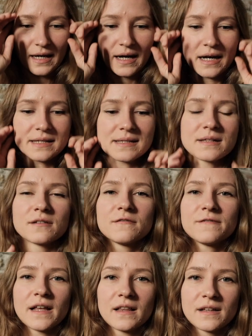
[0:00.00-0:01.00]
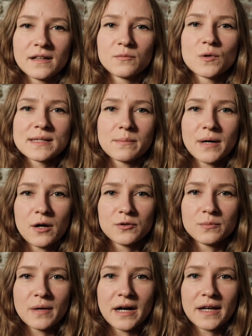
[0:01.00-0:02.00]
I still felt that was
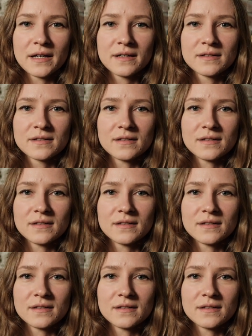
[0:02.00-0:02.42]
about my